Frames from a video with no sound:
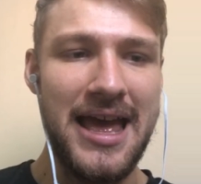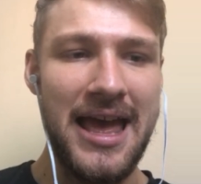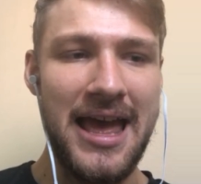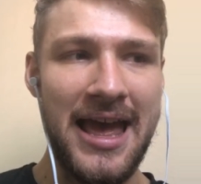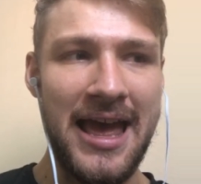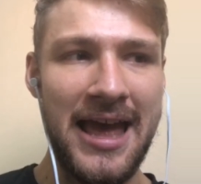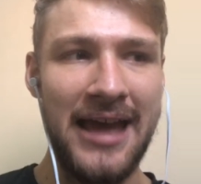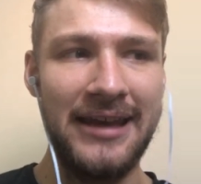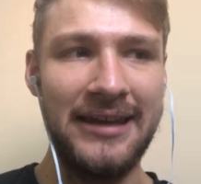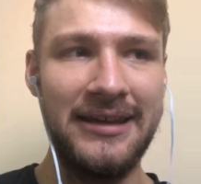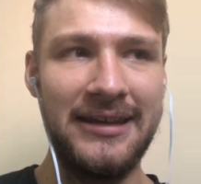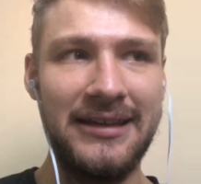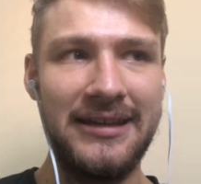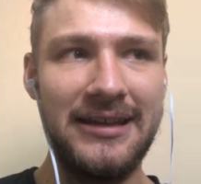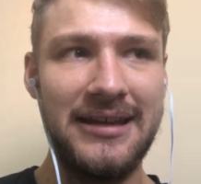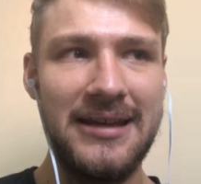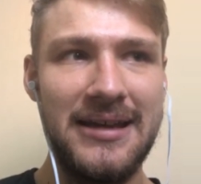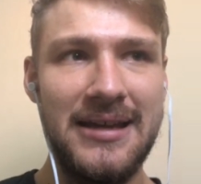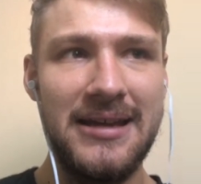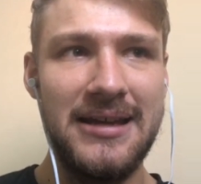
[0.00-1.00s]
and
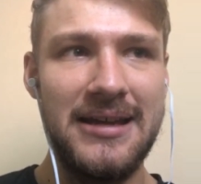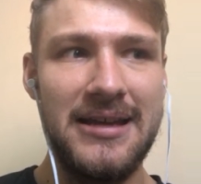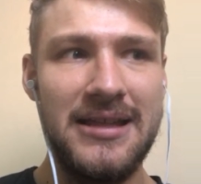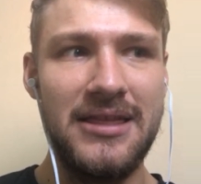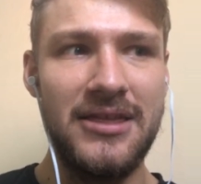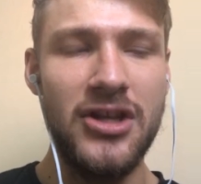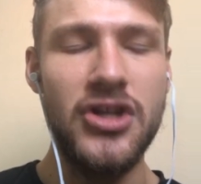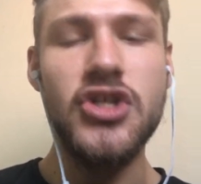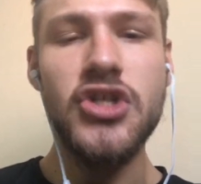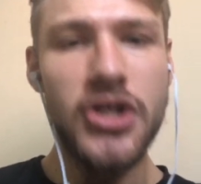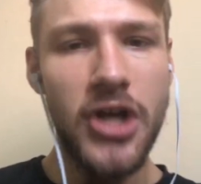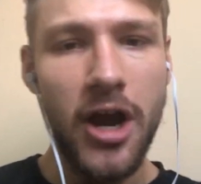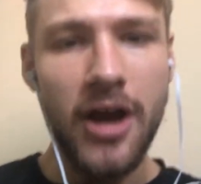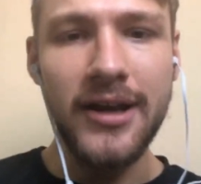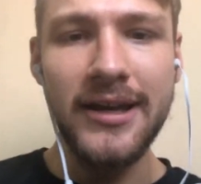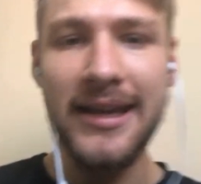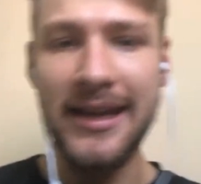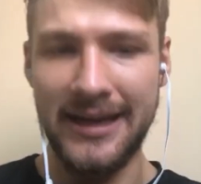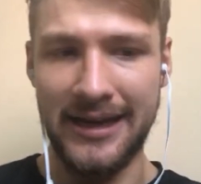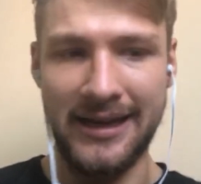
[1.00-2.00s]
the
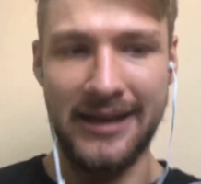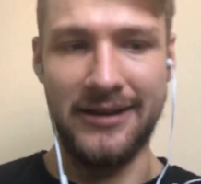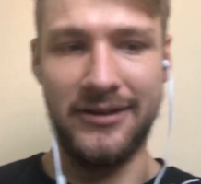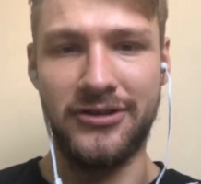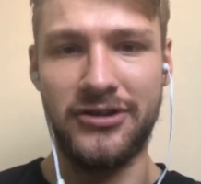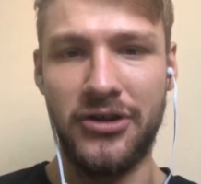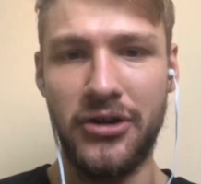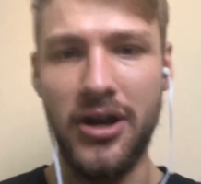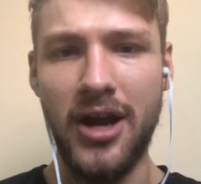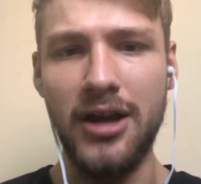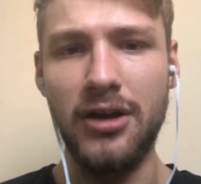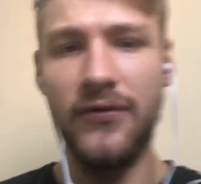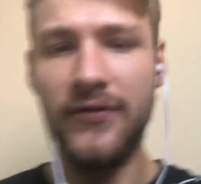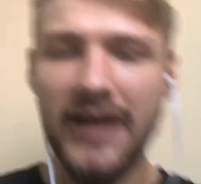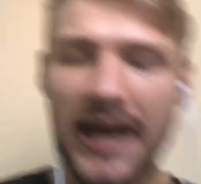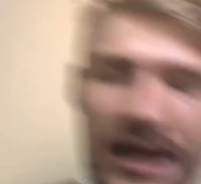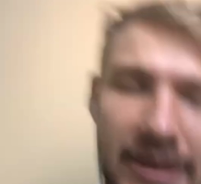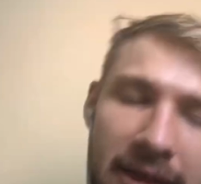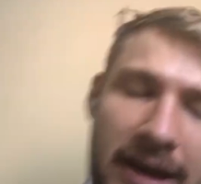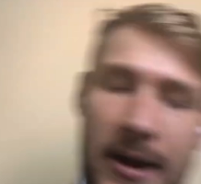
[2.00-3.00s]
journey is to kind of
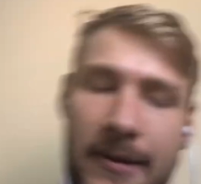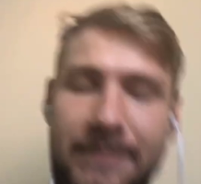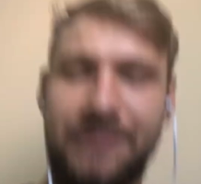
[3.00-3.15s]
get there.